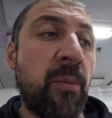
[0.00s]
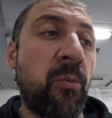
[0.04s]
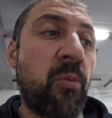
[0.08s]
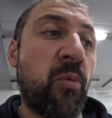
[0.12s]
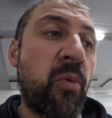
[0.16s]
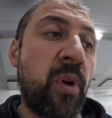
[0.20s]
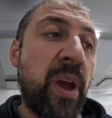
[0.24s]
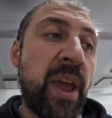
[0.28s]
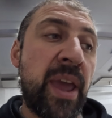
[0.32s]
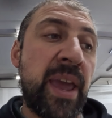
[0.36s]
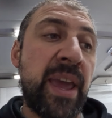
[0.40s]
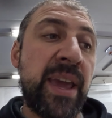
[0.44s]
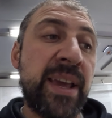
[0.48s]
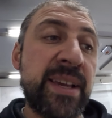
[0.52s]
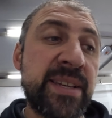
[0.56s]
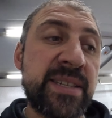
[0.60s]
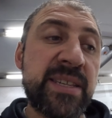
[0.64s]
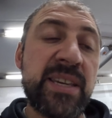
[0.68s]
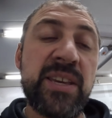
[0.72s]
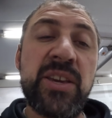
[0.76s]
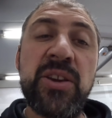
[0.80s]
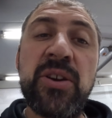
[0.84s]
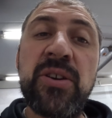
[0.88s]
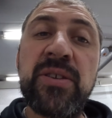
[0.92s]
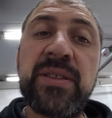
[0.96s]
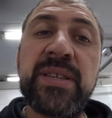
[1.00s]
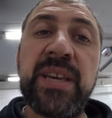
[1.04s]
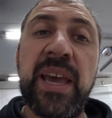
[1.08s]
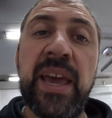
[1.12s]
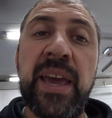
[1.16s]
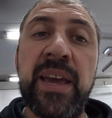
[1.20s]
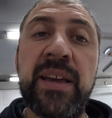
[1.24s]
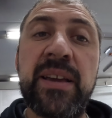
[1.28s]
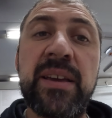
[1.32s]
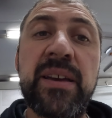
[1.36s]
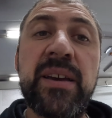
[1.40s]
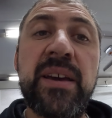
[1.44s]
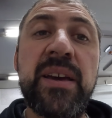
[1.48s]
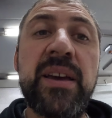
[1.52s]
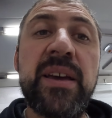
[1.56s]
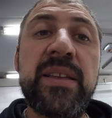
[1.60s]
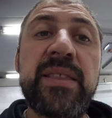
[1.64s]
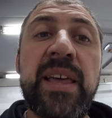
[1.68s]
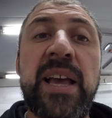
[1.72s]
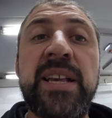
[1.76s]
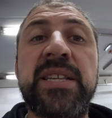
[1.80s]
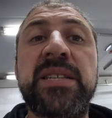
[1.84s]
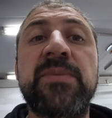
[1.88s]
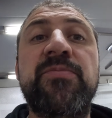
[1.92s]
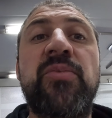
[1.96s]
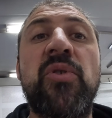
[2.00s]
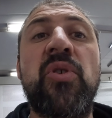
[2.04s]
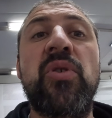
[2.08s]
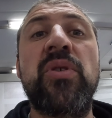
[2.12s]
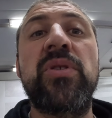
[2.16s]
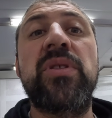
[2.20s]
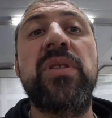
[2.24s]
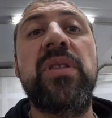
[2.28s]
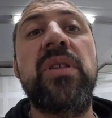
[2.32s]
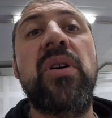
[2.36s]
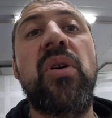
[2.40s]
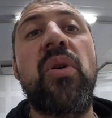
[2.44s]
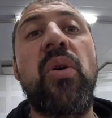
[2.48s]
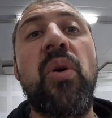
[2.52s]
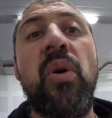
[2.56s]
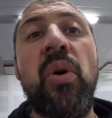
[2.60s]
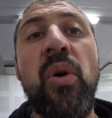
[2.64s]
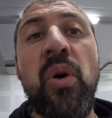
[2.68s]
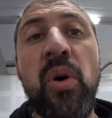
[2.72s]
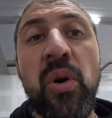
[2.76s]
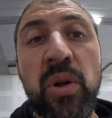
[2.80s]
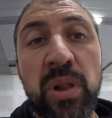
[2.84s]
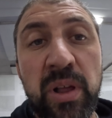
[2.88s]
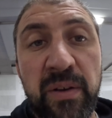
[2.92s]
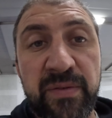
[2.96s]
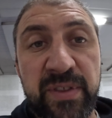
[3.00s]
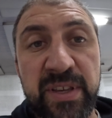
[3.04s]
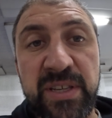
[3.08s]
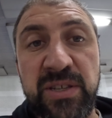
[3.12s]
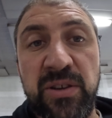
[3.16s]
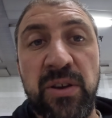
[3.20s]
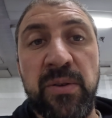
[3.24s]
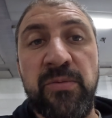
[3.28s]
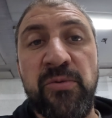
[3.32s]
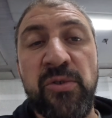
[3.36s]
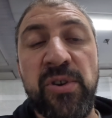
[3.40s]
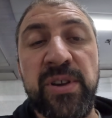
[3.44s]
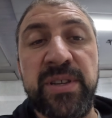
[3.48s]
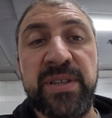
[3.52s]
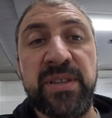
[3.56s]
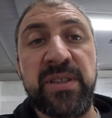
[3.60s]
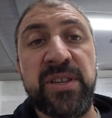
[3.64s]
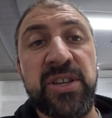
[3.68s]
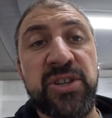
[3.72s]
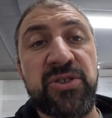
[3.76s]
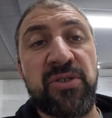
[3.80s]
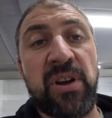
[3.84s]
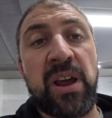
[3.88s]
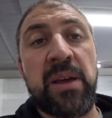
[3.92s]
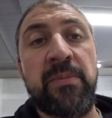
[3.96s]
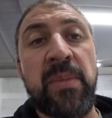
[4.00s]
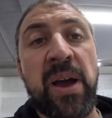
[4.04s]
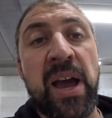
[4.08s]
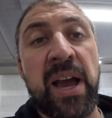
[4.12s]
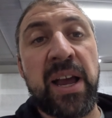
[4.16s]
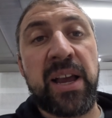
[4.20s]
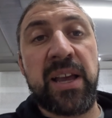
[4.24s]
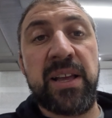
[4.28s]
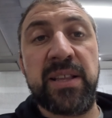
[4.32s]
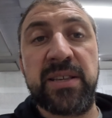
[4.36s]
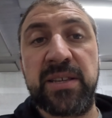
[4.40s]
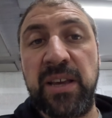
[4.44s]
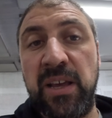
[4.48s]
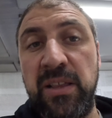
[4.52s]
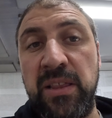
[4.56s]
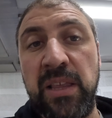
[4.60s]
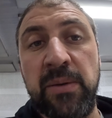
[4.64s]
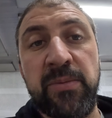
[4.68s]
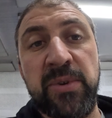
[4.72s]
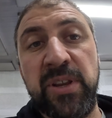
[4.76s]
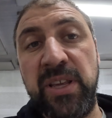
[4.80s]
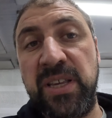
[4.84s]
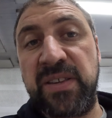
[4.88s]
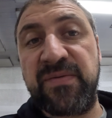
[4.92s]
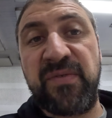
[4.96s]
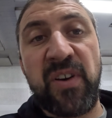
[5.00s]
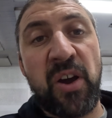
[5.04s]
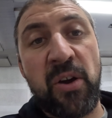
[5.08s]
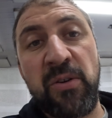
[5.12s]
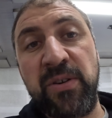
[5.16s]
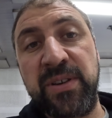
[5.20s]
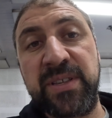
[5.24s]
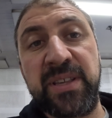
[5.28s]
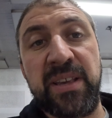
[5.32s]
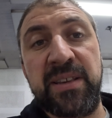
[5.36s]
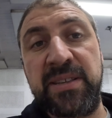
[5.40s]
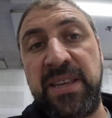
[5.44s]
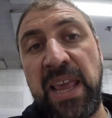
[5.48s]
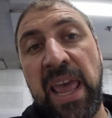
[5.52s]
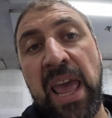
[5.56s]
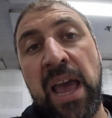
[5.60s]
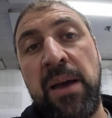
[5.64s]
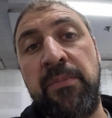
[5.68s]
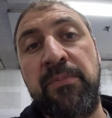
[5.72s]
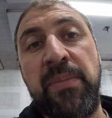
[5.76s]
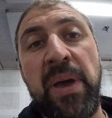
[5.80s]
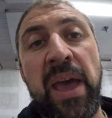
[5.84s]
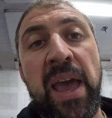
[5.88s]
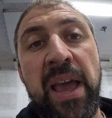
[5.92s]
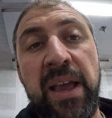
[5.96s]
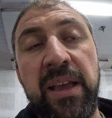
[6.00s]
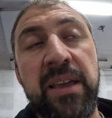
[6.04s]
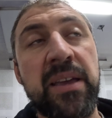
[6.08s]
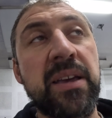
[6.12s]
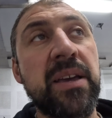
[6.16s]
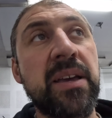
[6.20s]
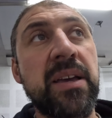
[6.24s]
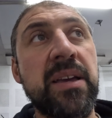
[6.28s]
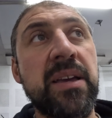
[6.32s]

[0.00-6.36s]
Where EcuTek, they support all of the Subarus in the Australian market. So Liberties, Foresters, Outback,